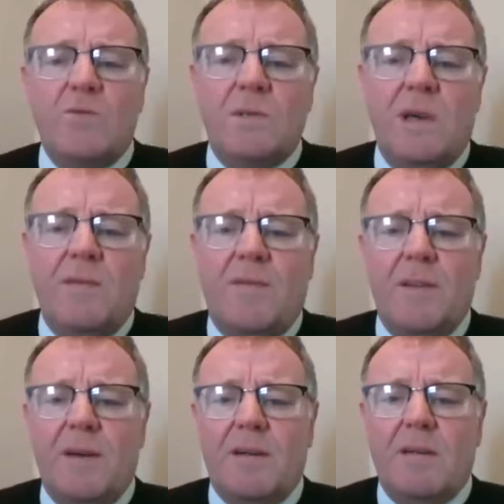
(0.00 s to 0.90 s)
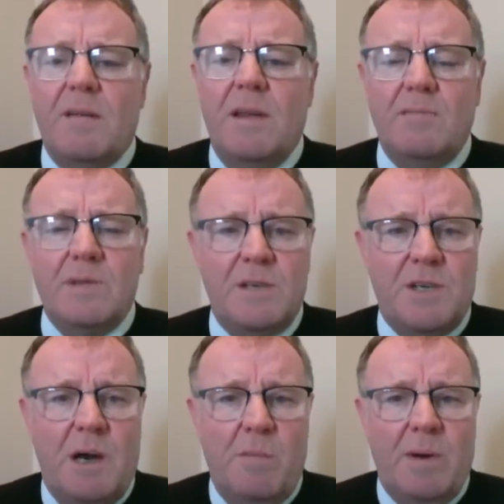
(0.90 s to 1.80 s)
don't see any further names in the
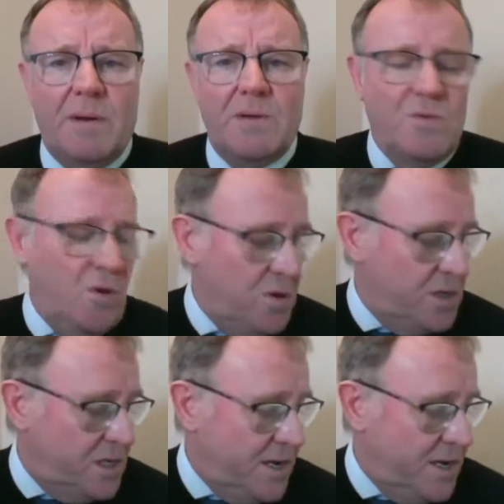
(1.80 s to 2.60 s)
chat bar, so colleagues,